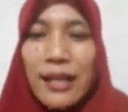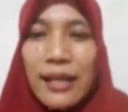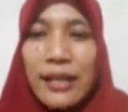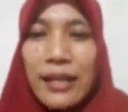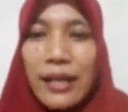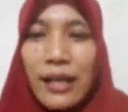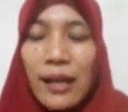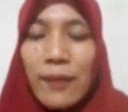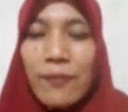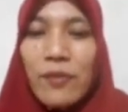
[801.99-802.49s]

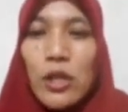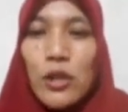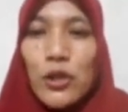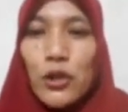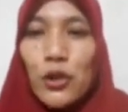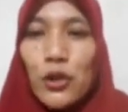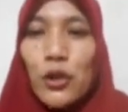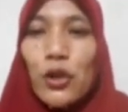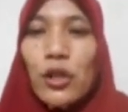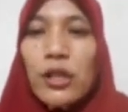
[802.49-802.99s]
Yeah,
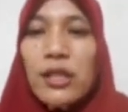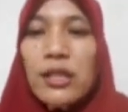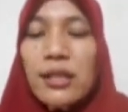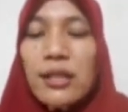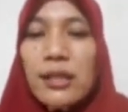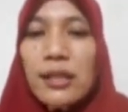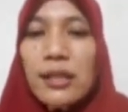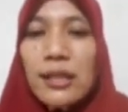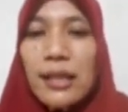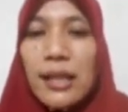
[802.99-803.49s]
so
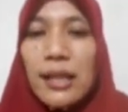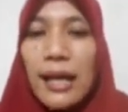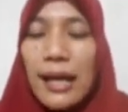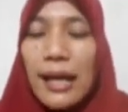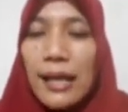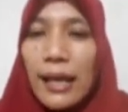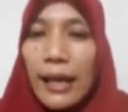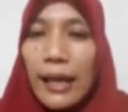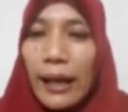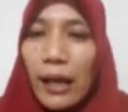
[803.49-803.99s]
the
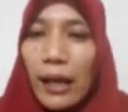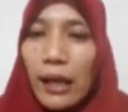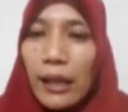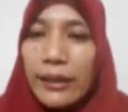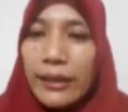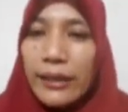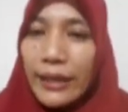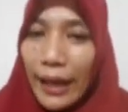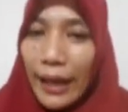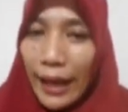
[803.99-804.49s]

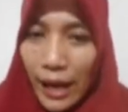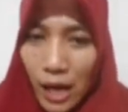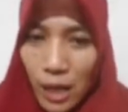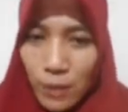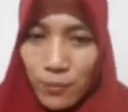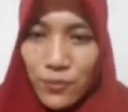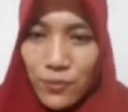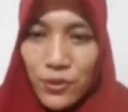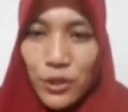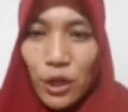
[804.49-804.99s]

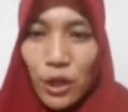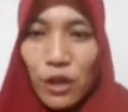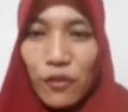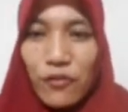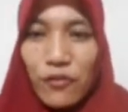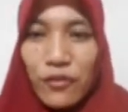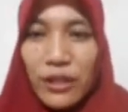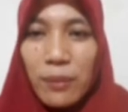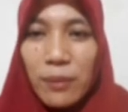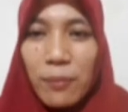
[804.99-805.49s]
aims
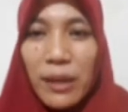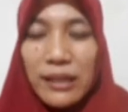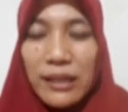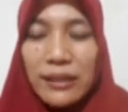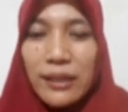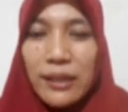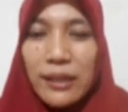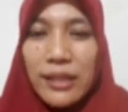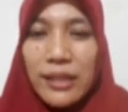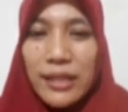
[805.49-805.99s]
of
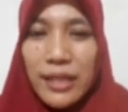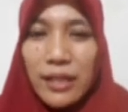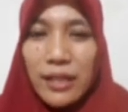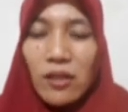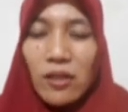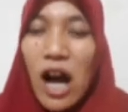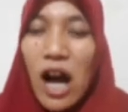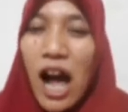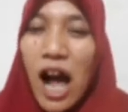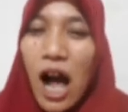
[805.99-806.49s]
rebuttal
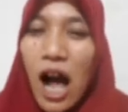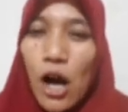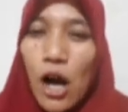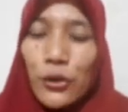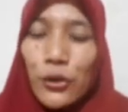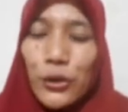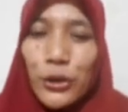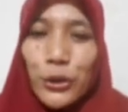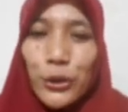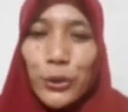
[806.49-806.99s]
here,
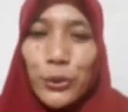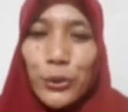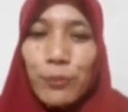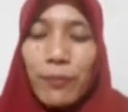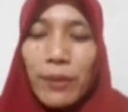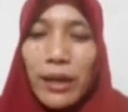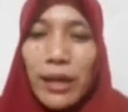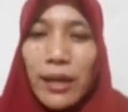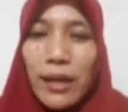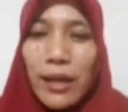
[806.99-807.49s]
how you
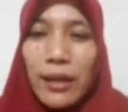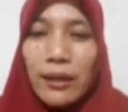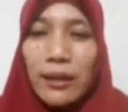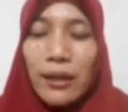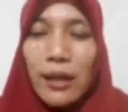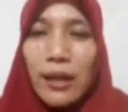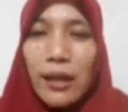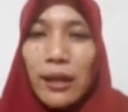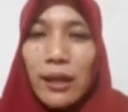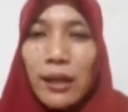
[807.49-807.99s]
make
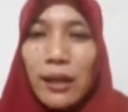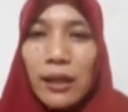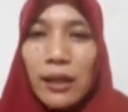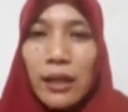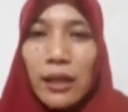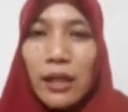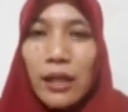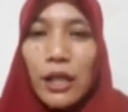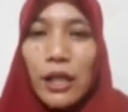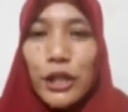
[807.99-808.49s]

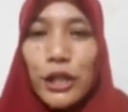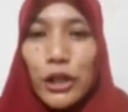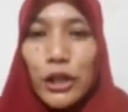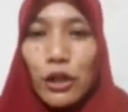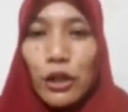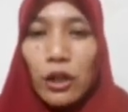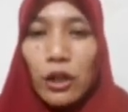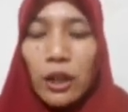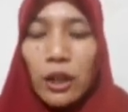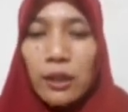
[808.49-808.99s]

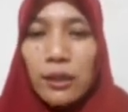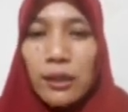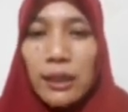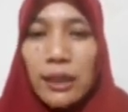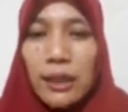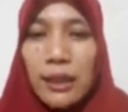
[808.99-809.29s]
your